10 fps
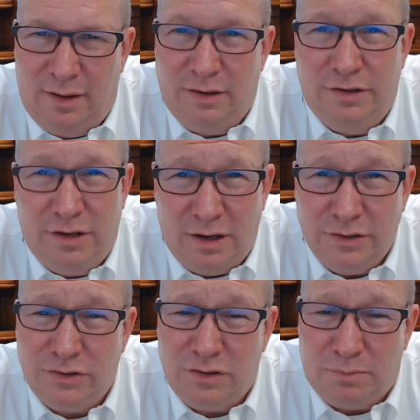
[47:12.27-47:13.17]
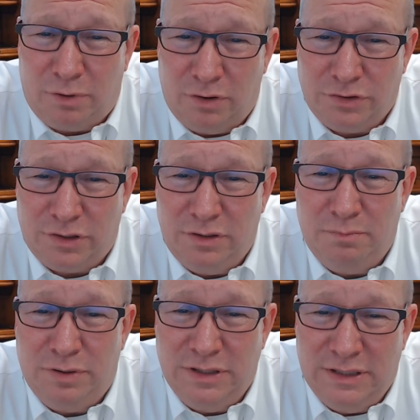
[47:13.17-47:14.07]
Does the person
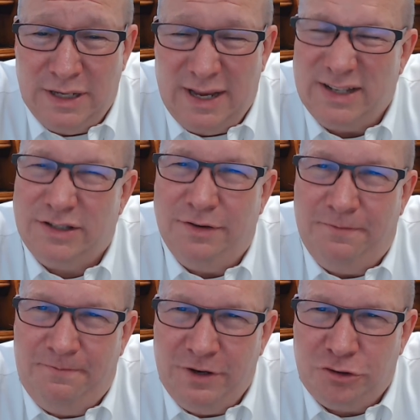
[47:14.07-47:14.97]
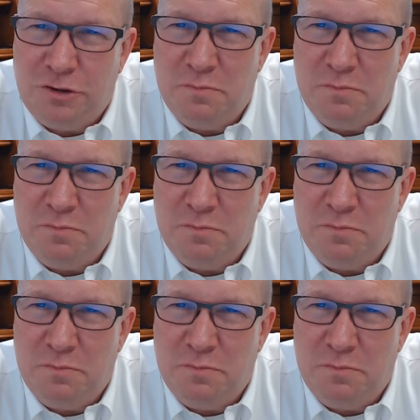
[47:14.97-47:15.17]
possess sufficient